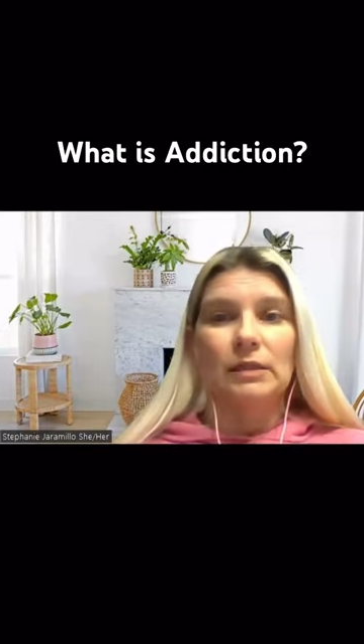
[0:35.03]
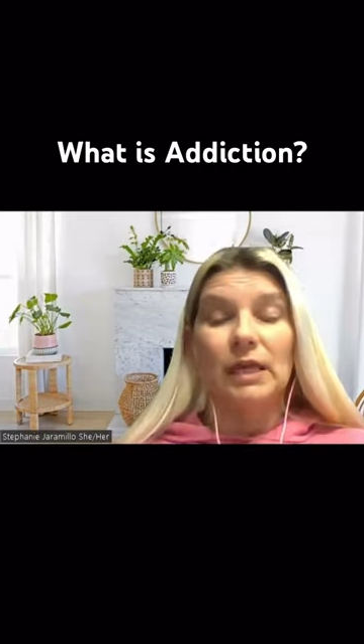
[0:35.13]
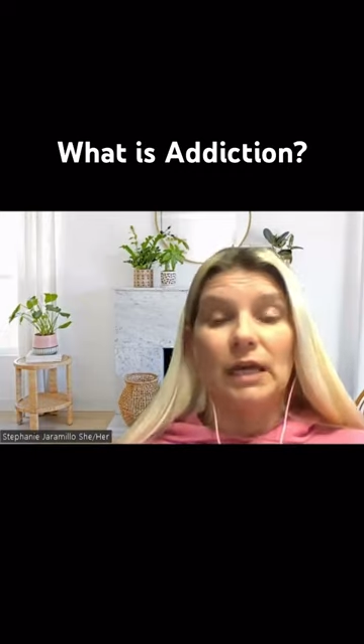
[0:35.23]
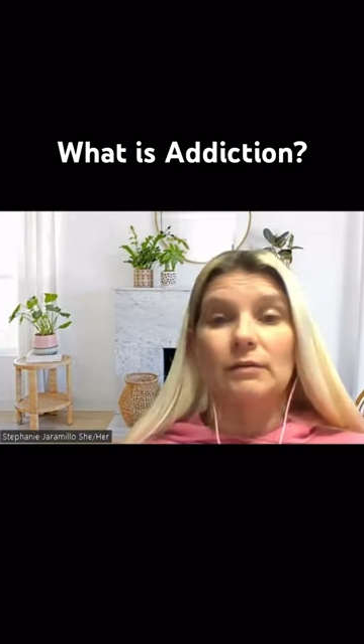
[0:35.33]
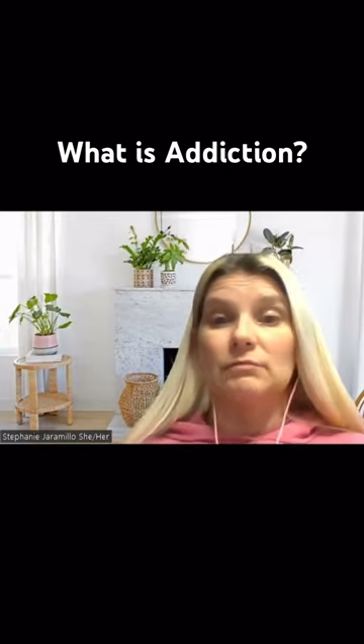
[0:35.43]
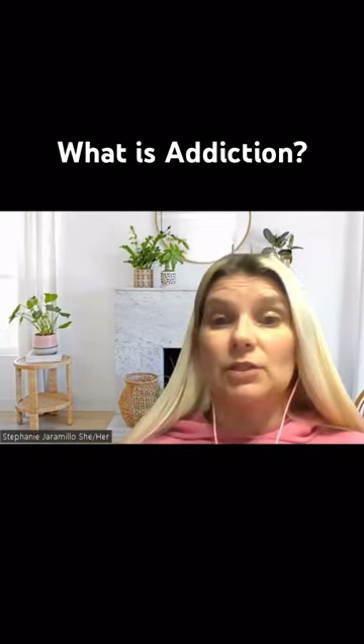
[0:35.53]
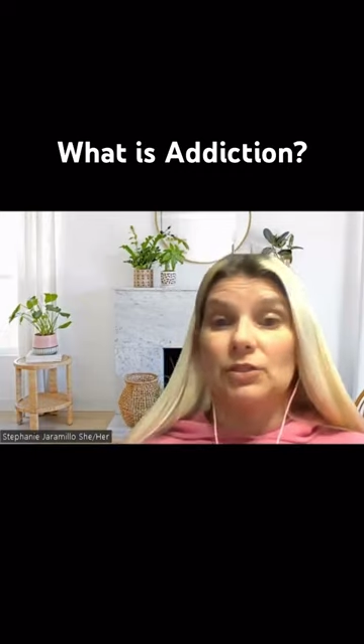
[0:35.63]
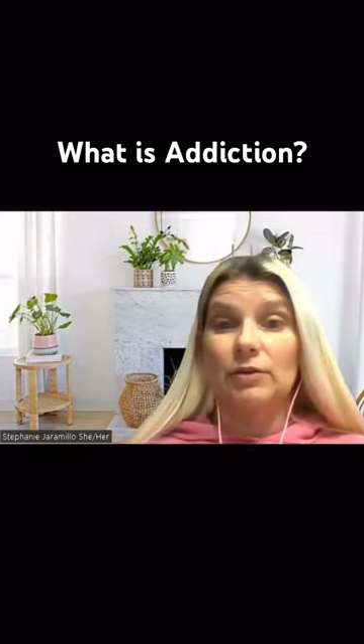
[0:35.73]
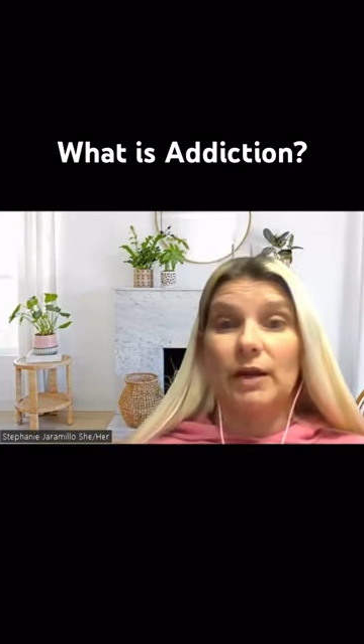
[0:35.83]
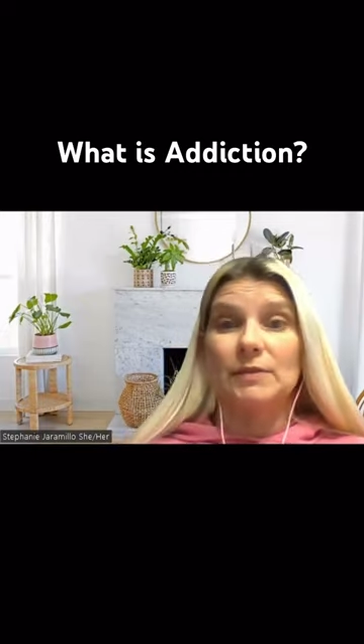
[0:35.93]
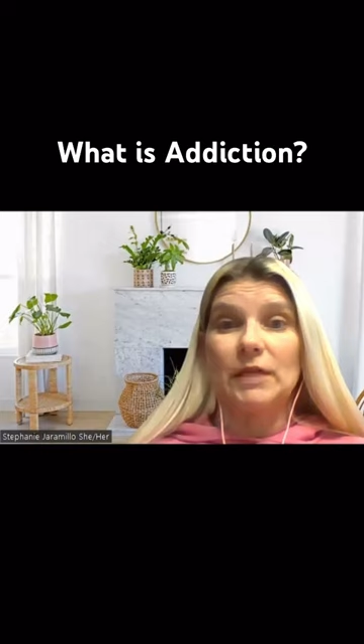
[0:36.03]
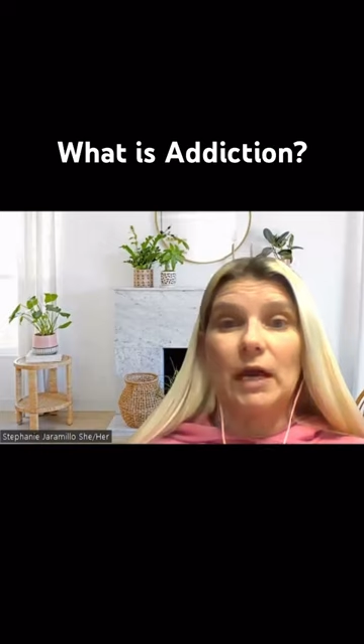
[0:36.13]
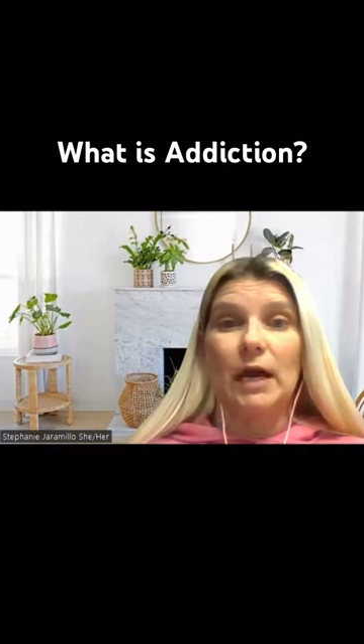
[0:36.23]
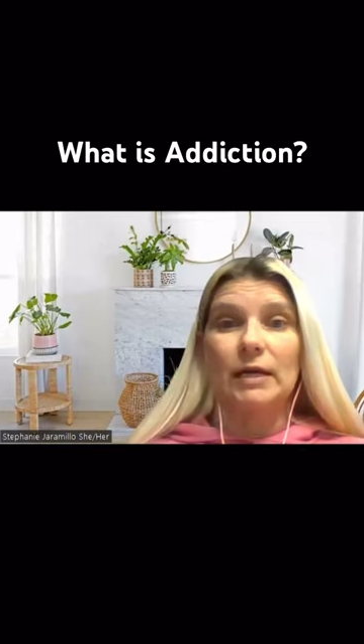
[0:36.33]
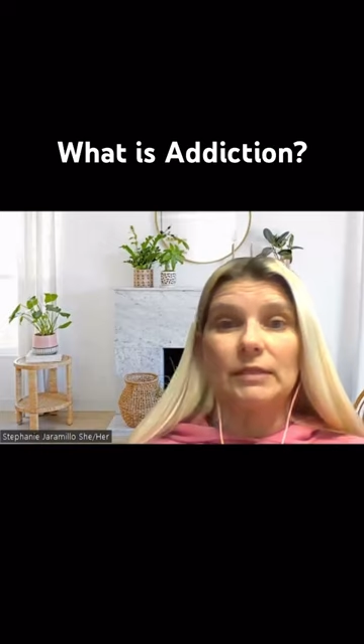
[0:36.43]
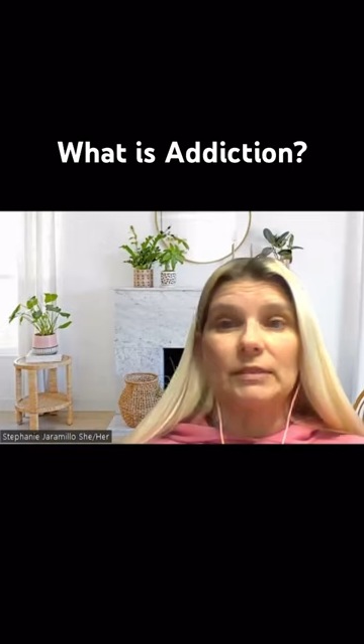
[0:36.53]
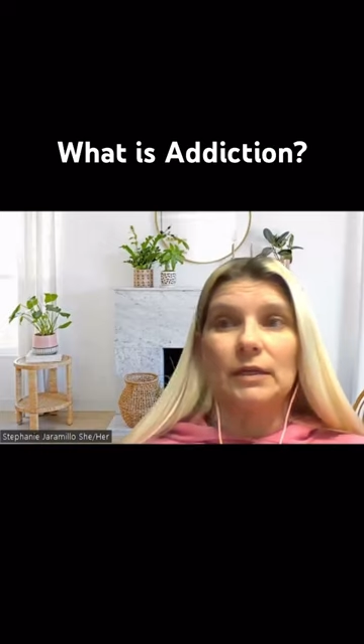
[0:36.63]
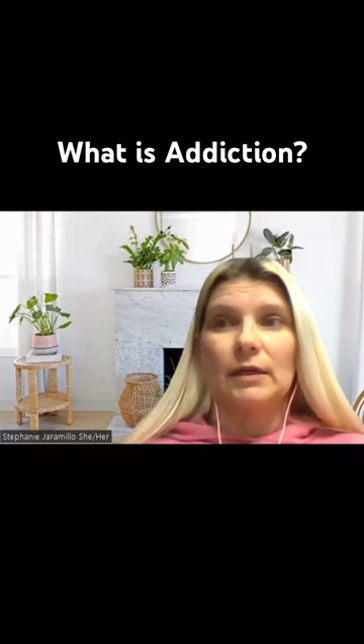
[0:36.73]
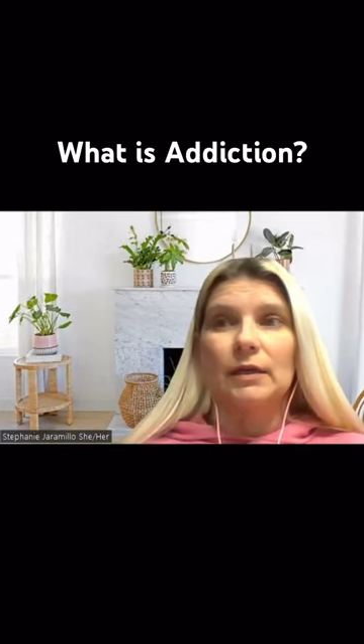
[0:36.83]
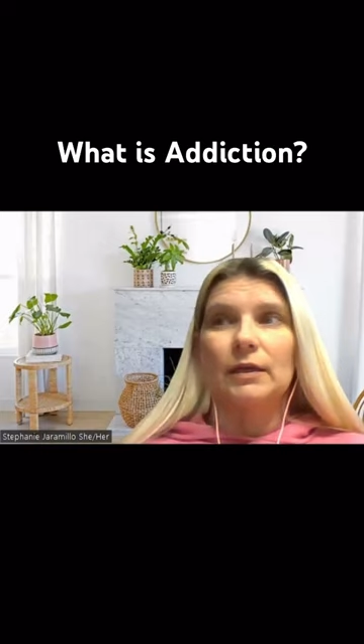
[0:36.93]
that describes it as
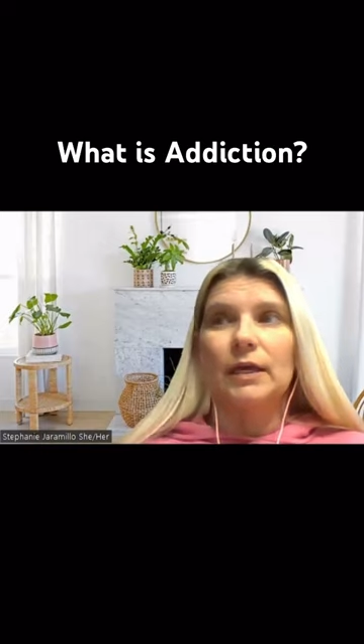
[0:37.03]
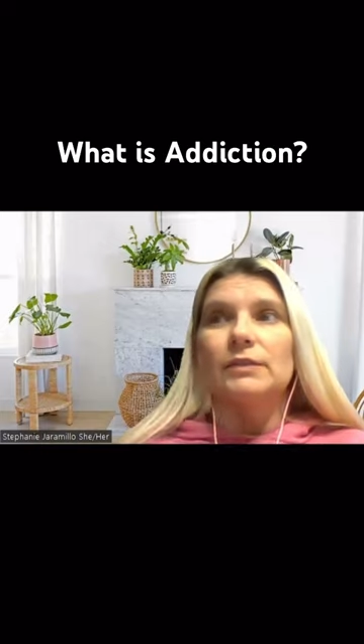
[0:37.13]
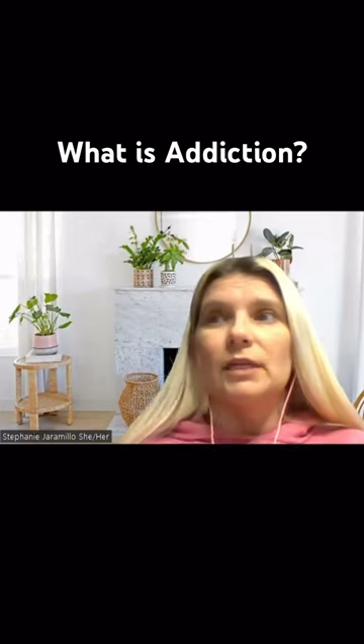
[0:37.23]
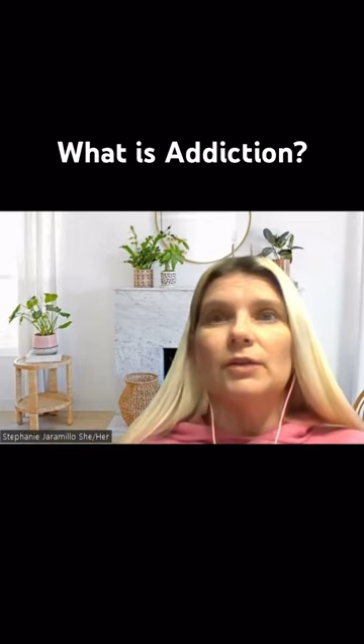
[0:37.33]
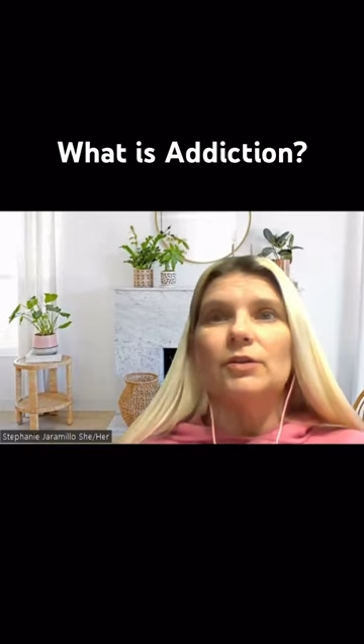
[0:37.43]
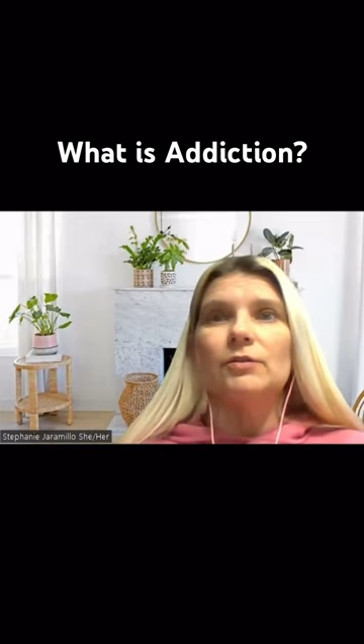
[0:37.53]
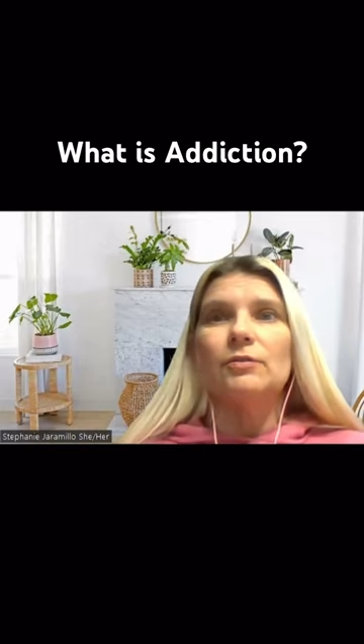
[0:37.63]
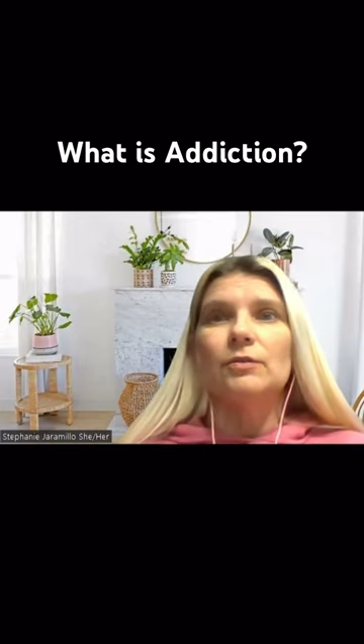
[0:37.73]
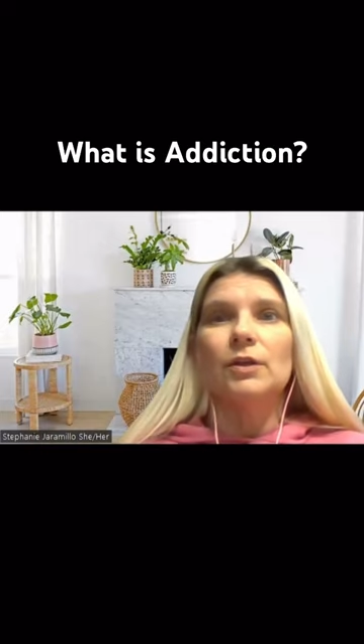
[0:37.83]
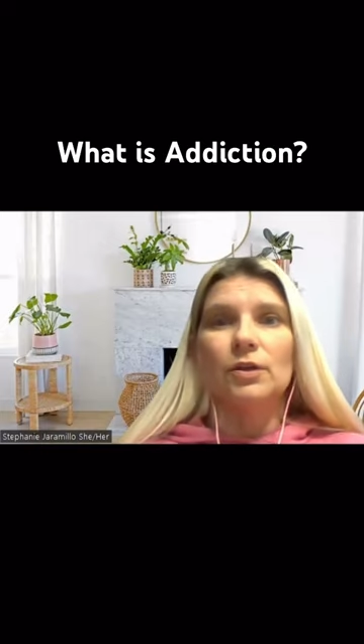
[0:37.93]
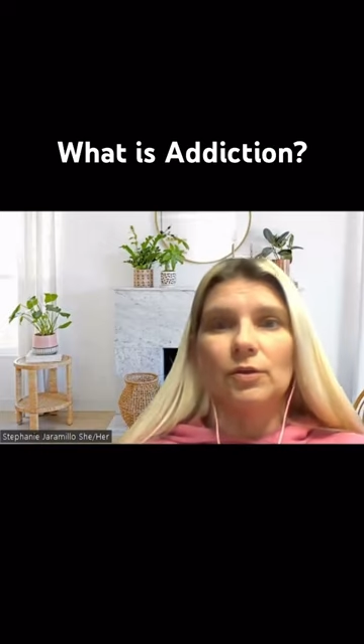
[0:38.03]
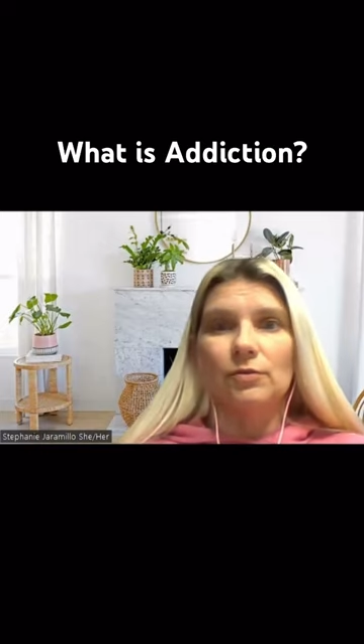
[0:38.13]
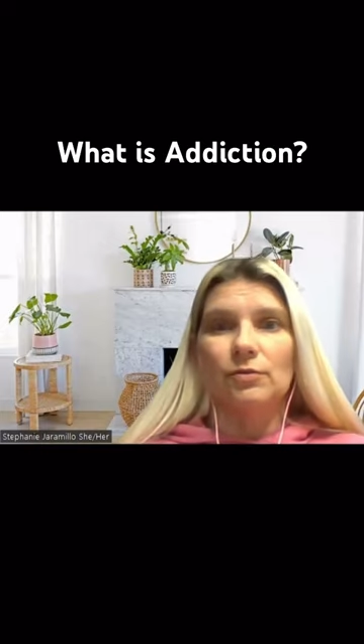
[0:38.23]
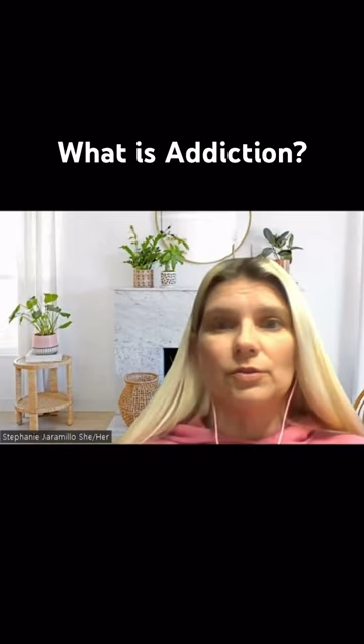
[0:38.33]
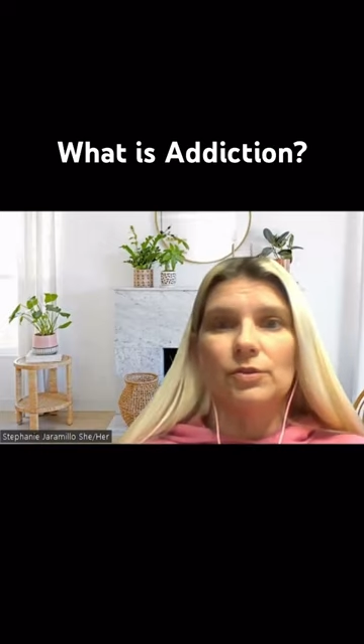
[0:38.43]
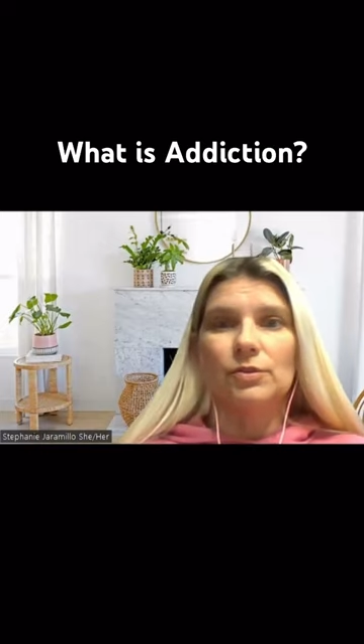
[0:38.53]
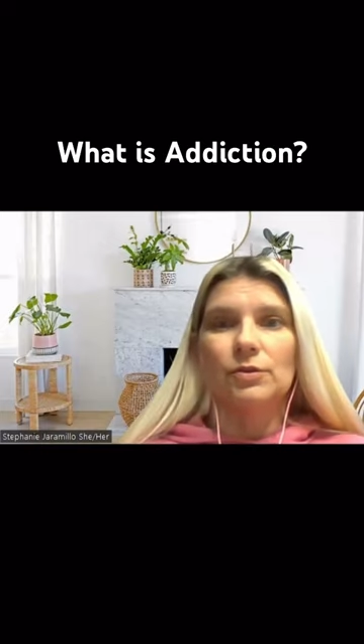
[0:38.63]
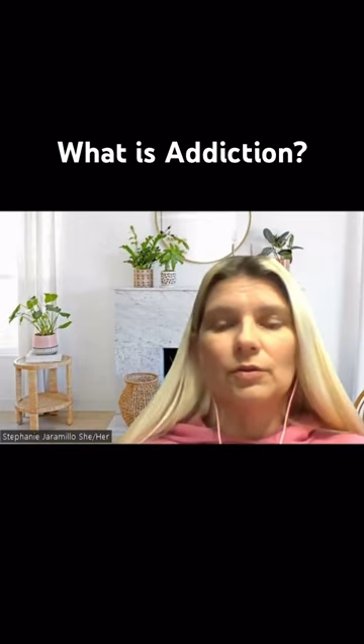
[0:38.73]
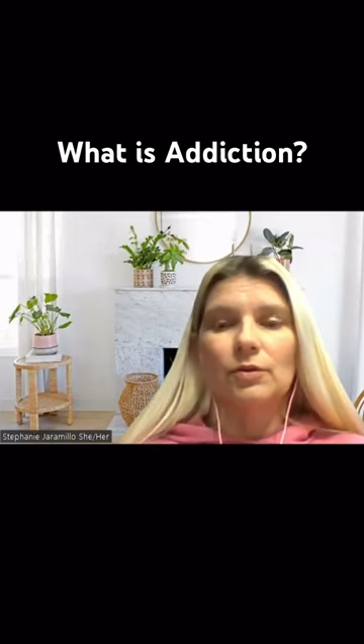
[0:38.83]
continued use